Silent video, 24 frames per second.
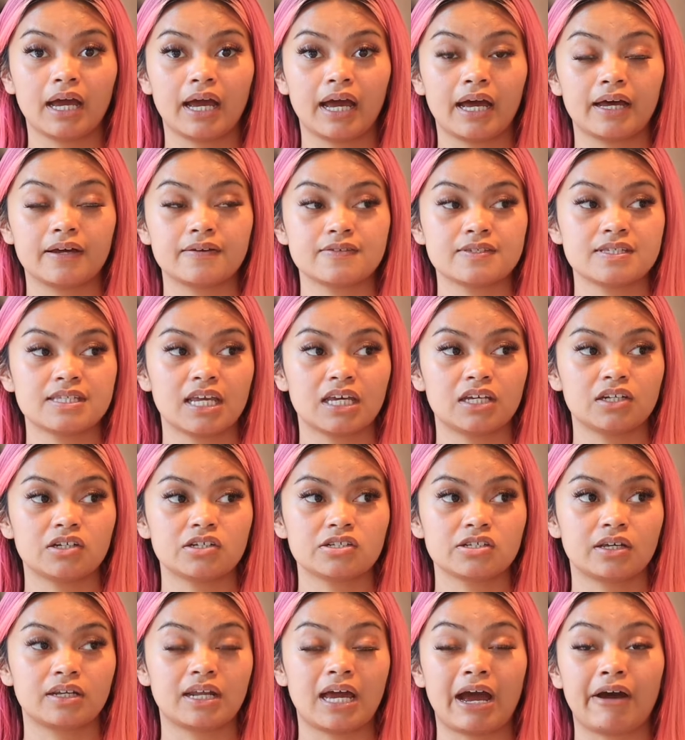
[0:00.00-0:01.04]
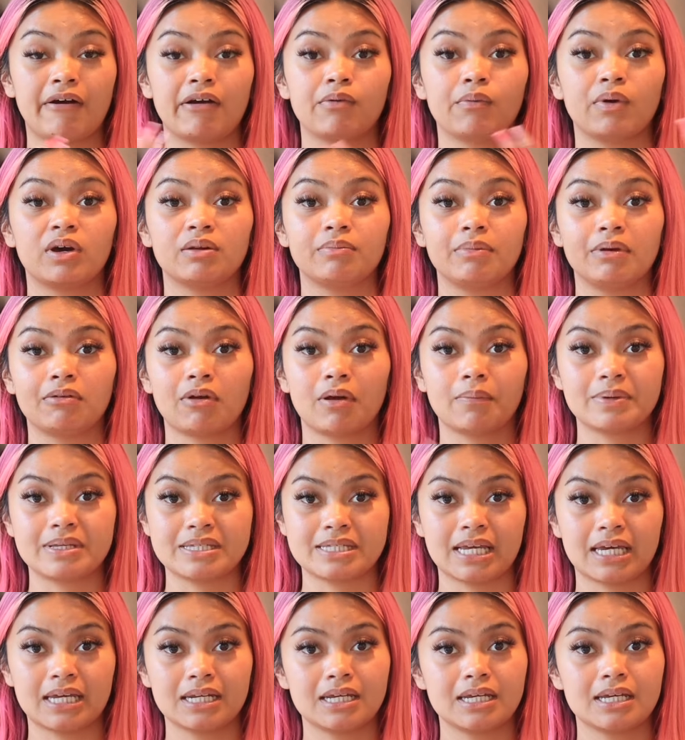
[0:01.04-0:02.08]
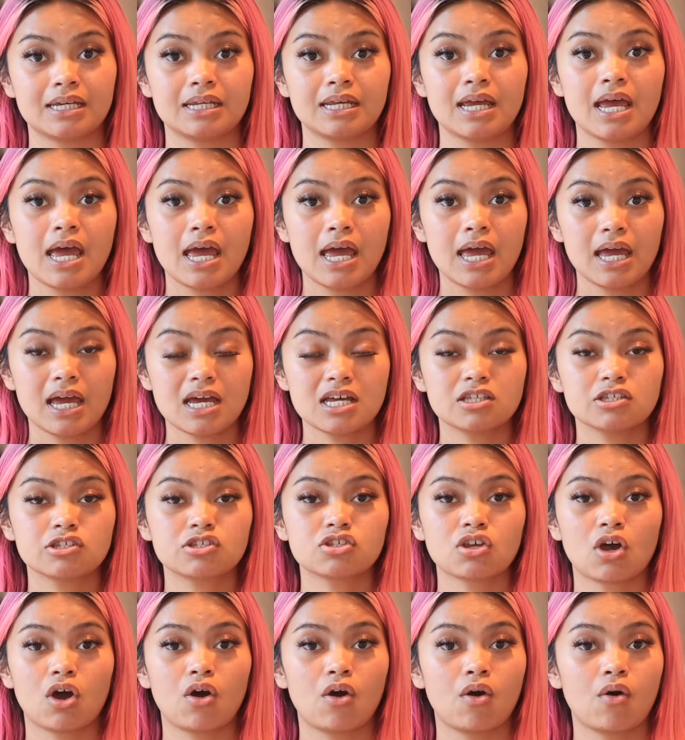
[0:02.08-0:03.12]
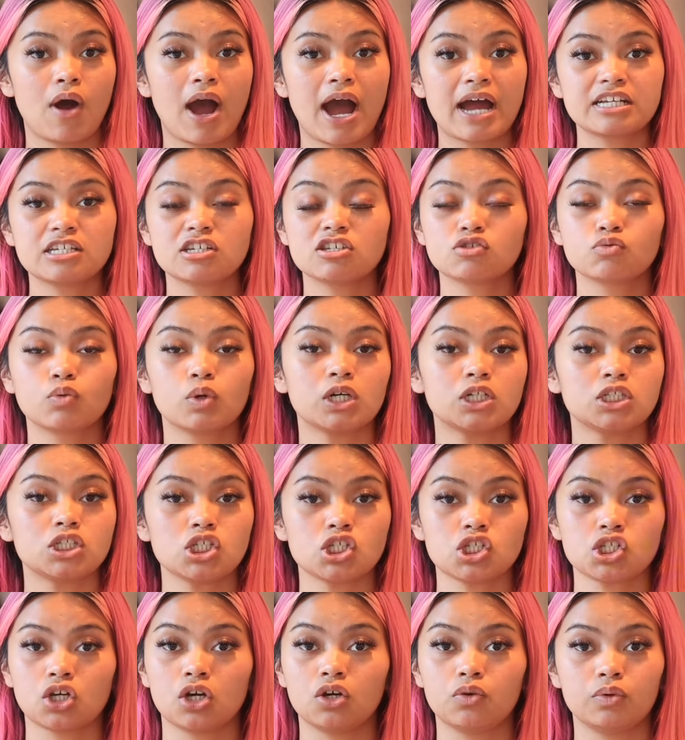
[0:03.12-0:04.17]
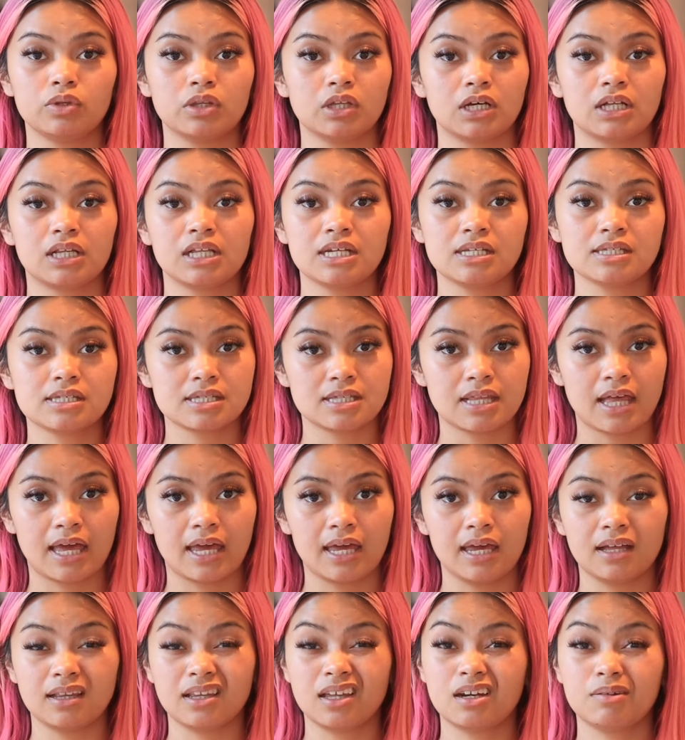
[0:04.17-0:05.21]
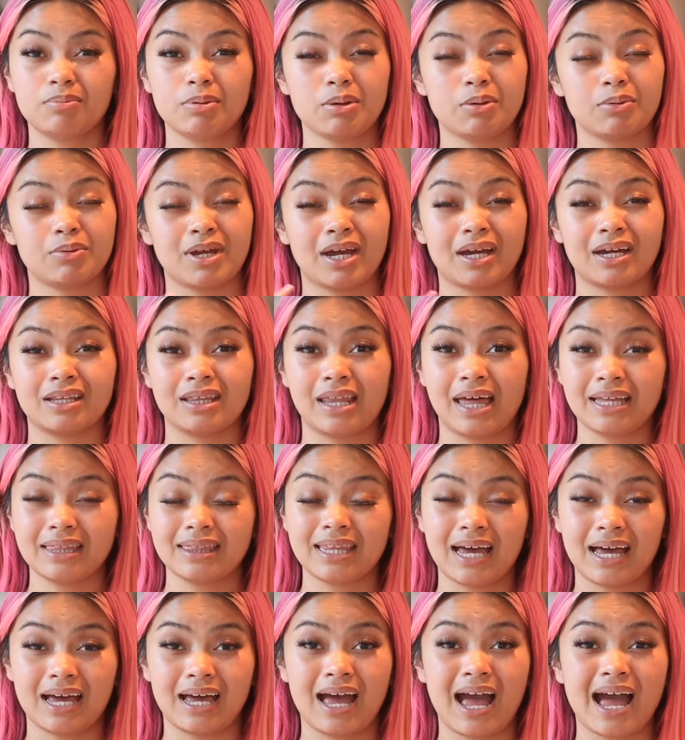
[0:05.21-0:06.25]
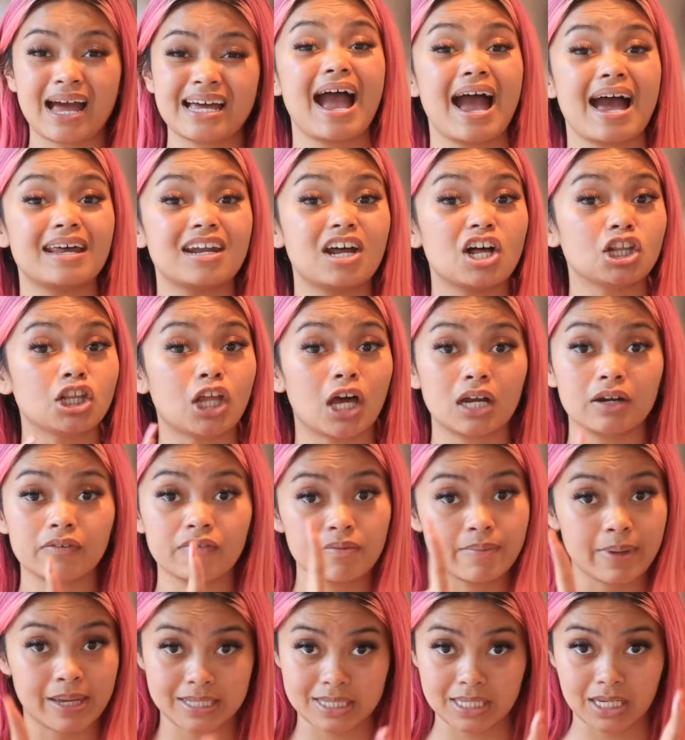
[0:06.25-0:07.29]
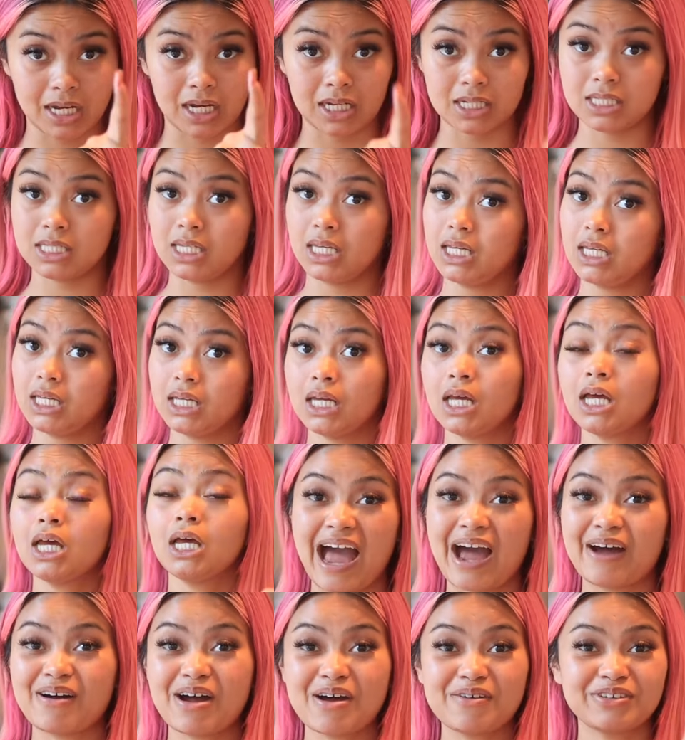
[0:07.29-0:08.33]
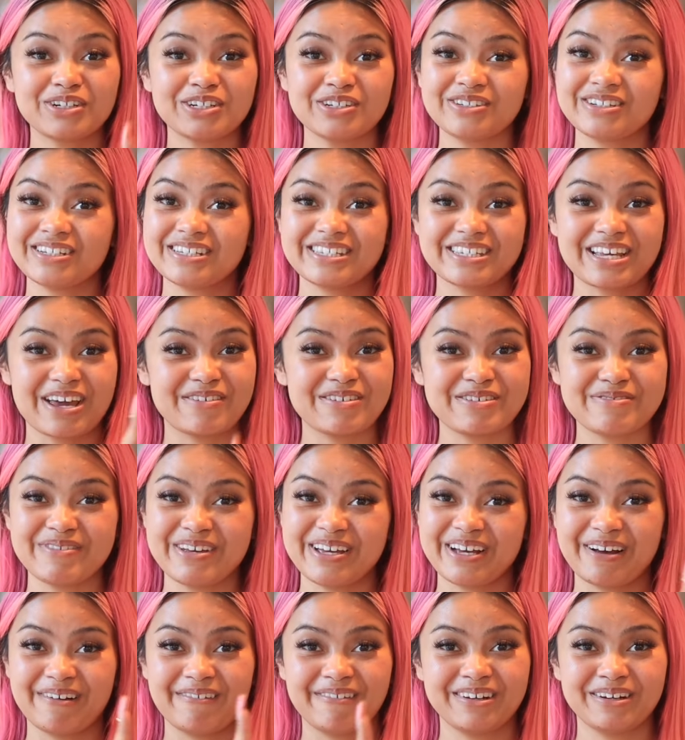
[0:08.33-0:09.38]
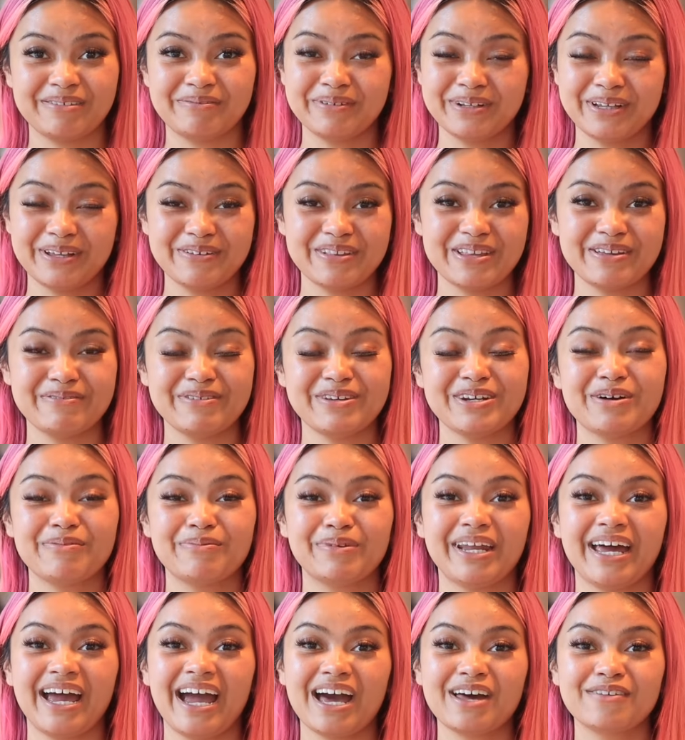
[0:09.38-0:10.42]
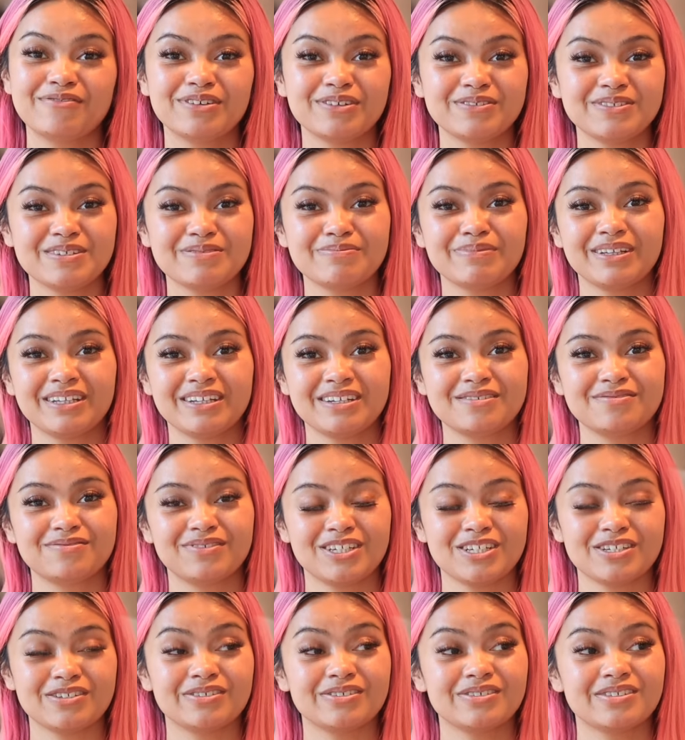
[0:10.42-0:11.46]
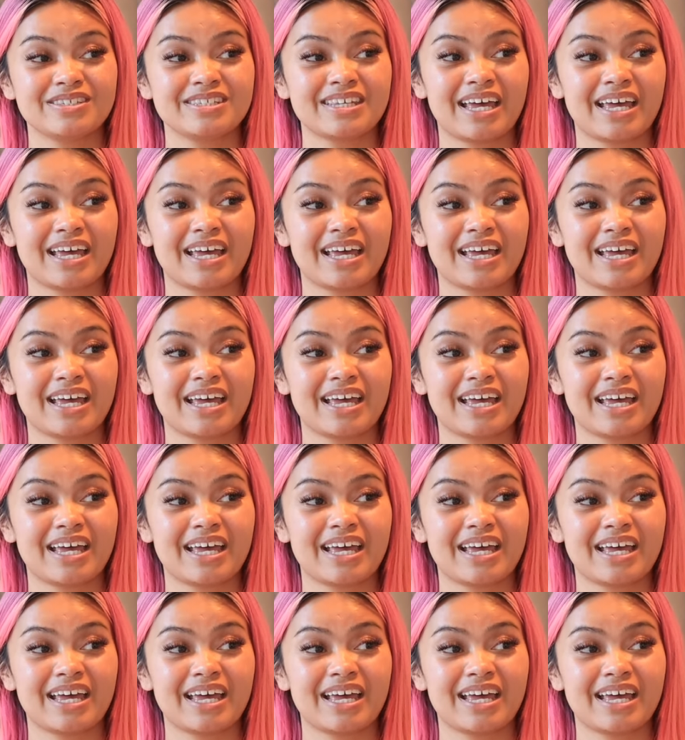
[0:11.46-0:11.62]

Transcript: I have standards on how I want to be represented. And so I just wanted to start with a clean slate. A lot of people are not gonna like that. I had a lot of amazing content. However you discovered me, comment down below, let me know. But I had 50 million views.